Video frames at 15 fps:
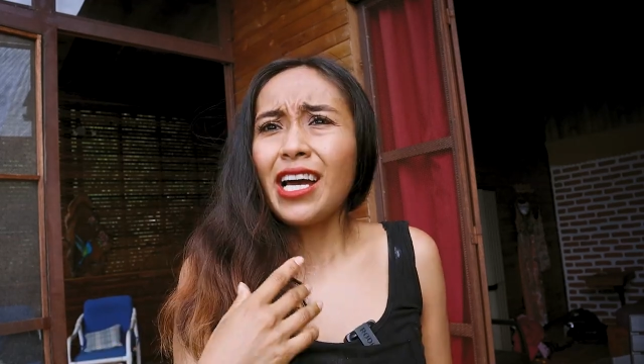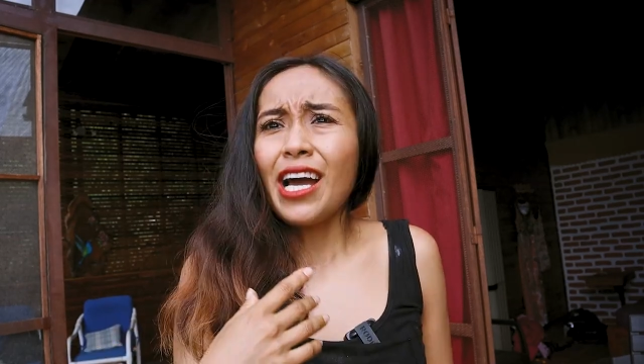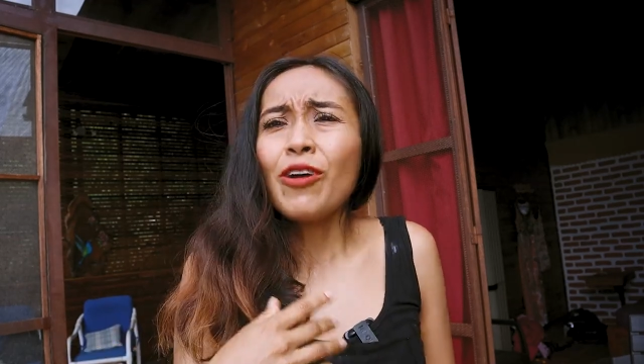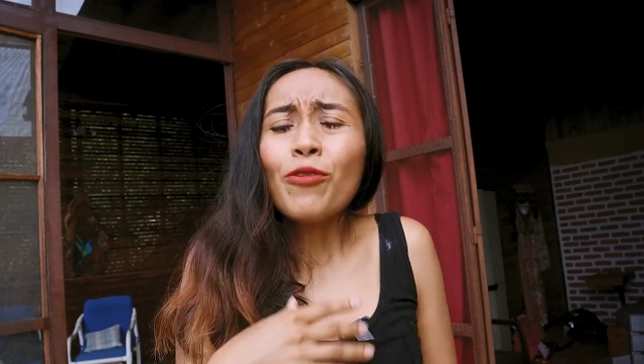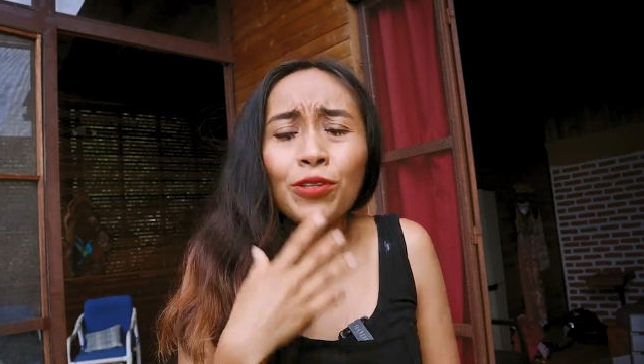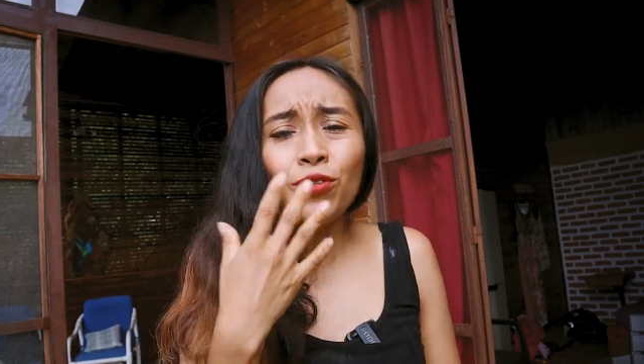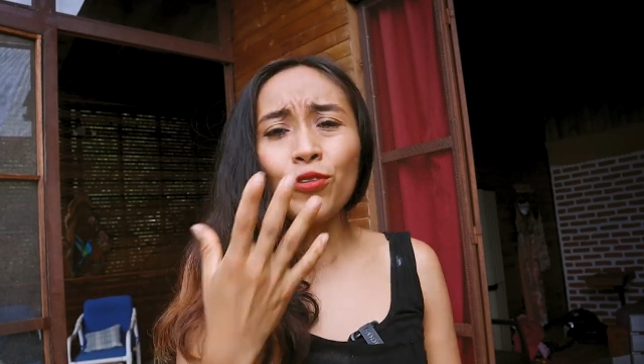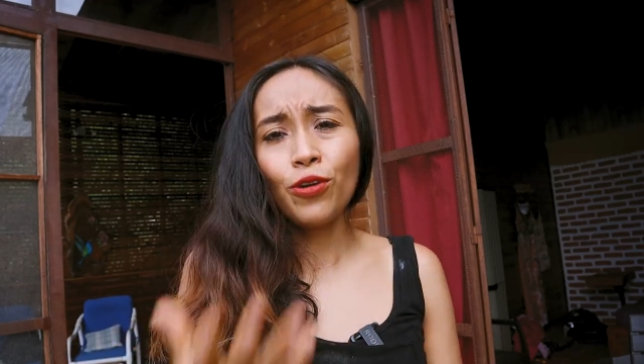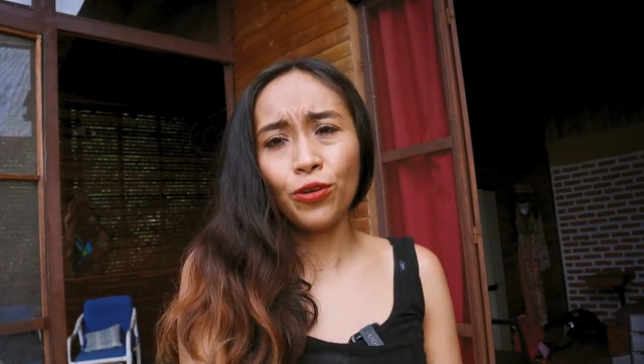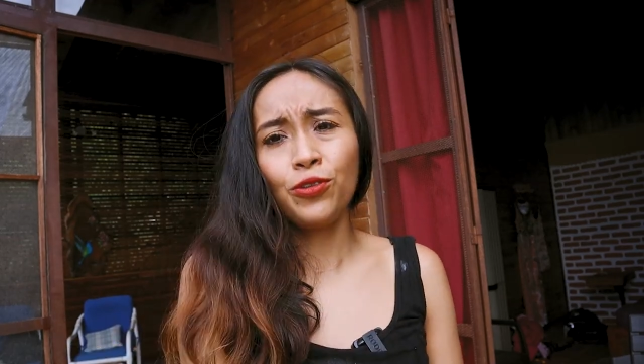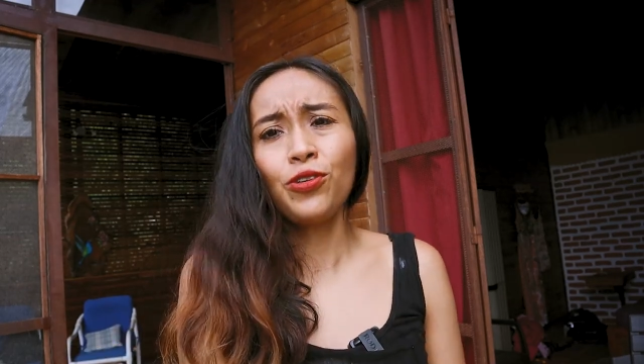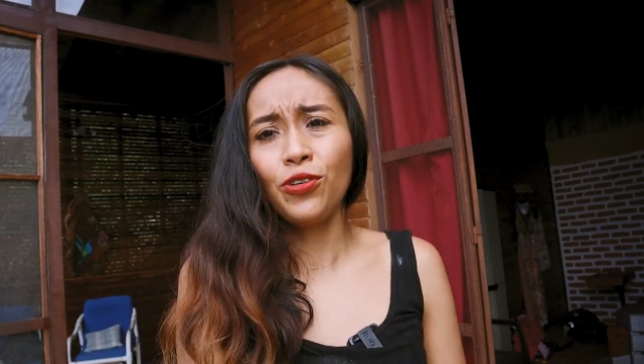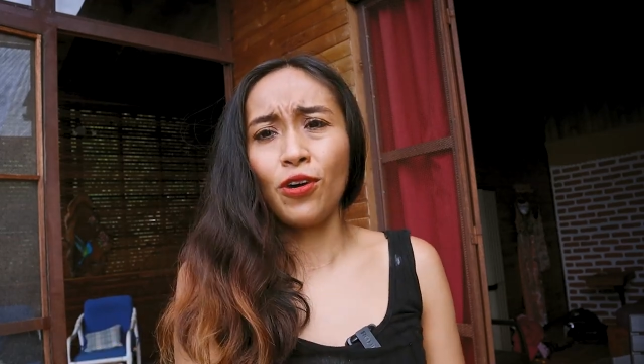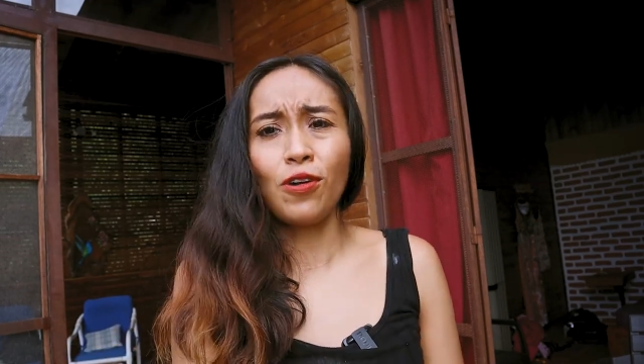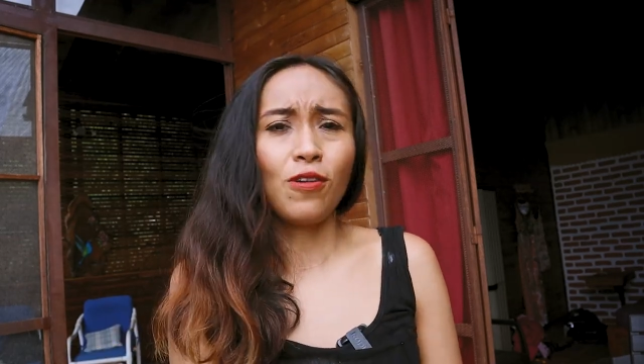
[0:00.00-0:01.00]
I want to go
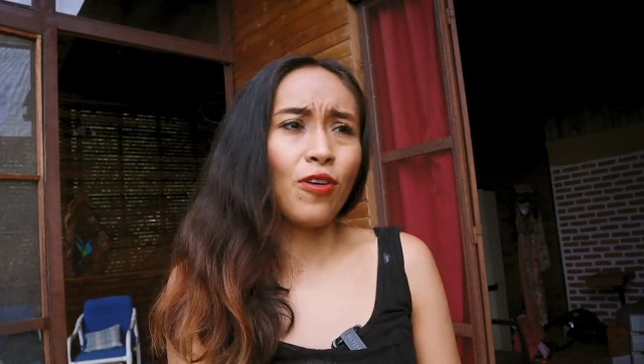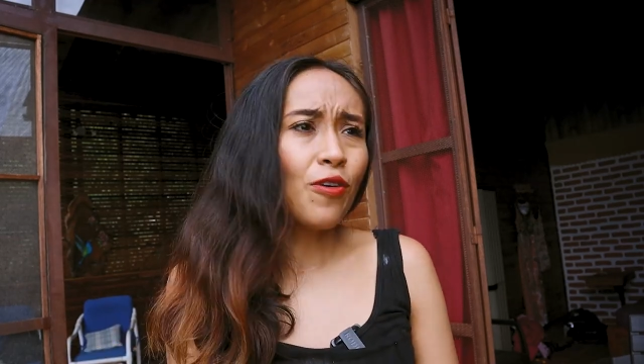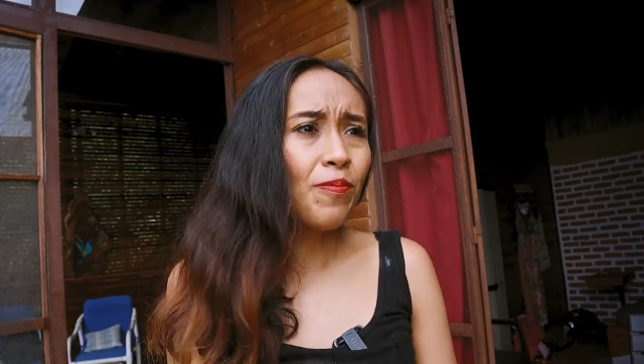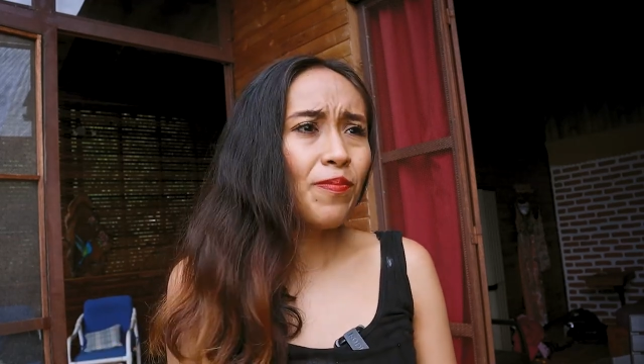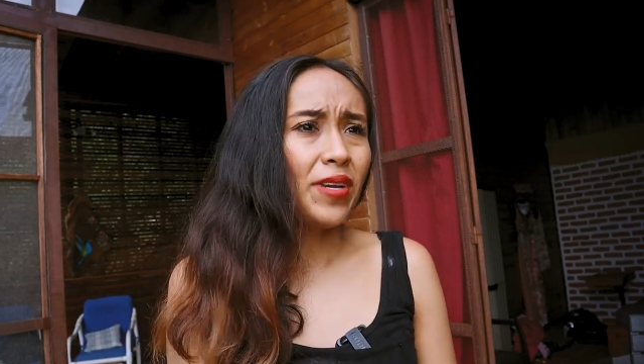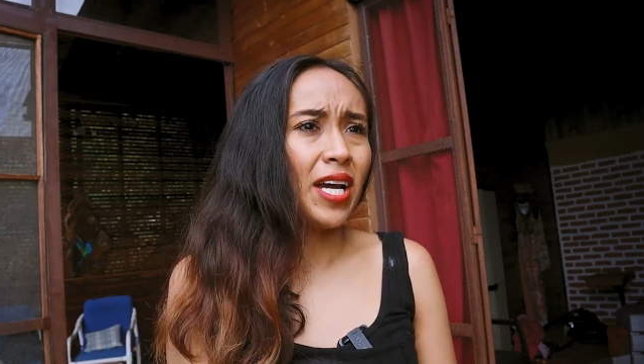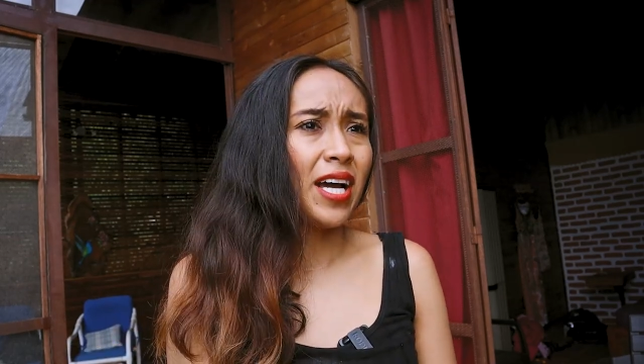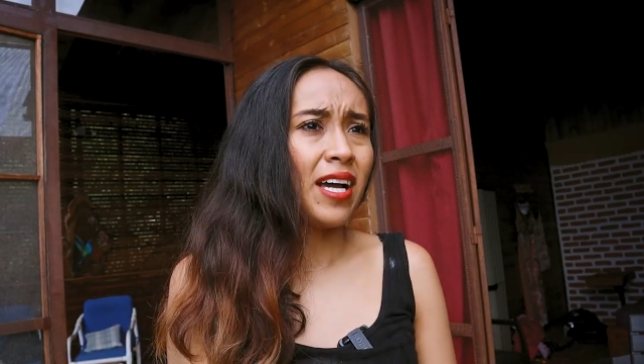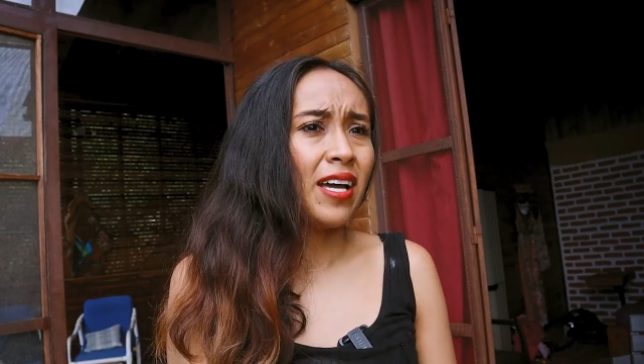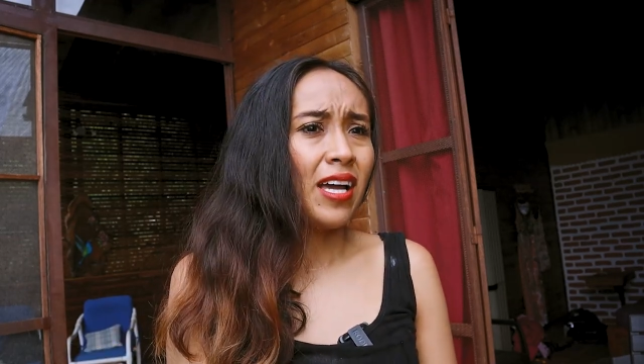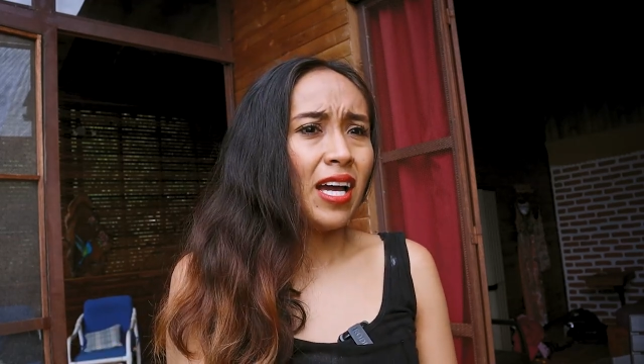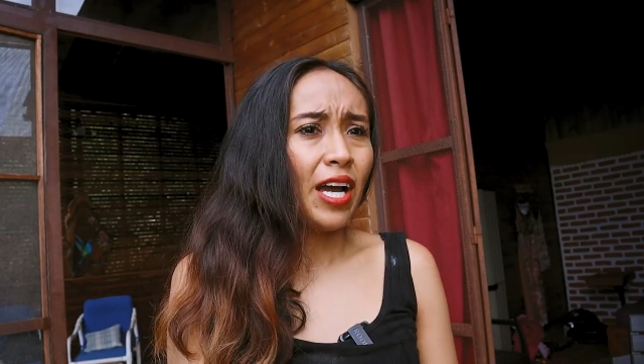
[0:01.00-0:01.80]
to Colombia.